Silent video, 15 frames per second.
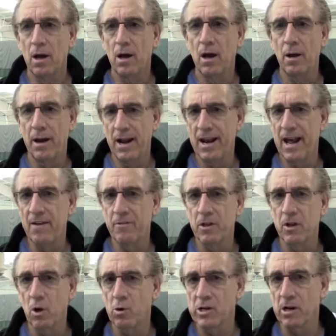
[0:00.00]
uh, and having
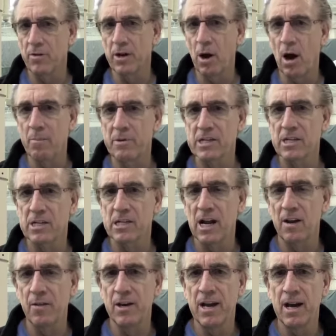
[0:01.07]
the coach on the opposite
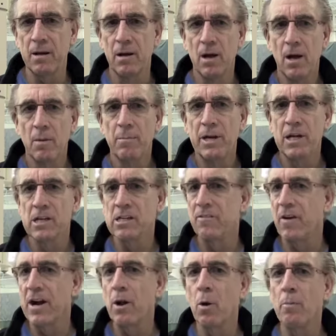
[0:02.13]
side of the net because
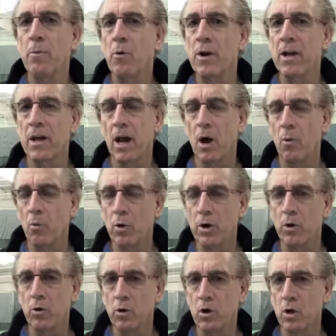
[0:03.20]
if I don't bring a real